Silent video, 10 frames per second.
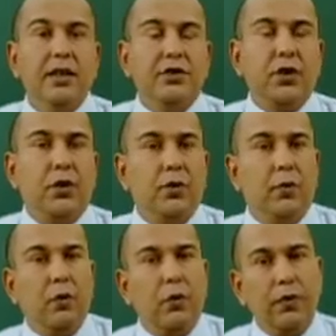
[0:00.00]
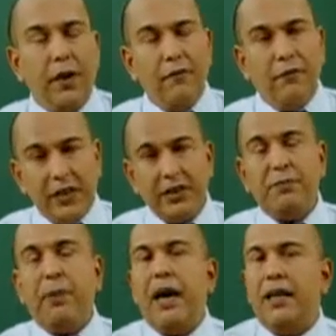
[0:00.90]
So, the
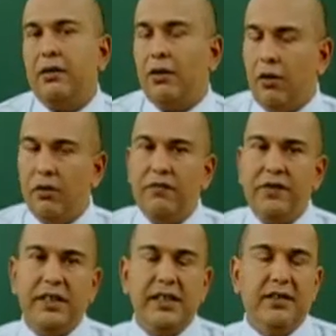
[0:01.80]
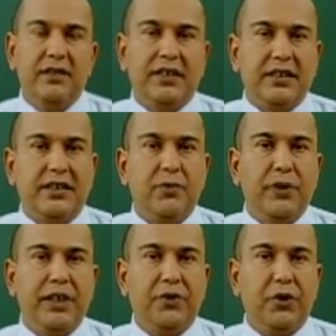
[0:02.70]
first part of the nervous system
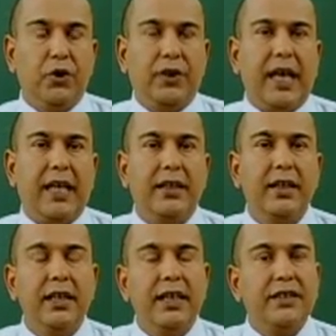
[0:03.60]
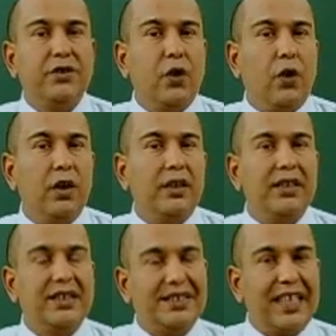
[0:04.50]
we need to look at is
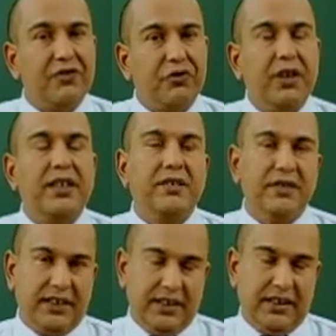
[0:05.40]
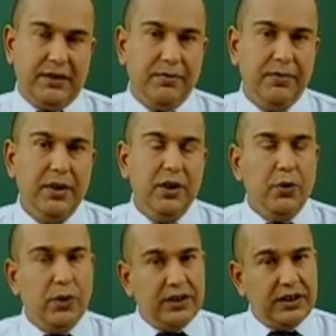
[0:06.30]
called the central nervous system,
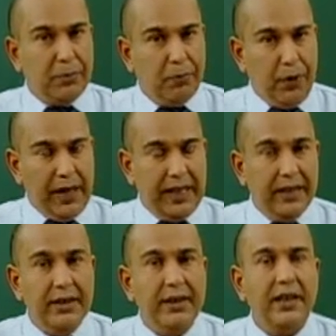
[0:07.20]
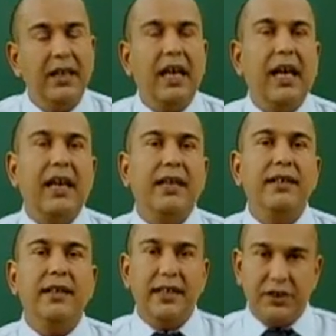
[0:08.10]
which is a brain
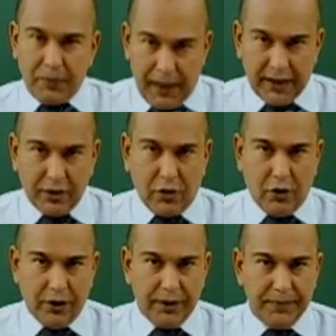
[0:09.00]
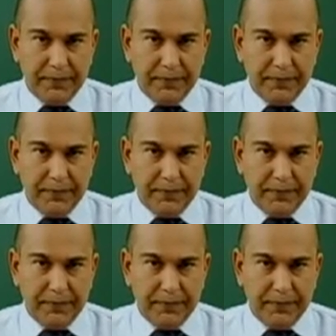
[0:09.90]
and a spinal cord.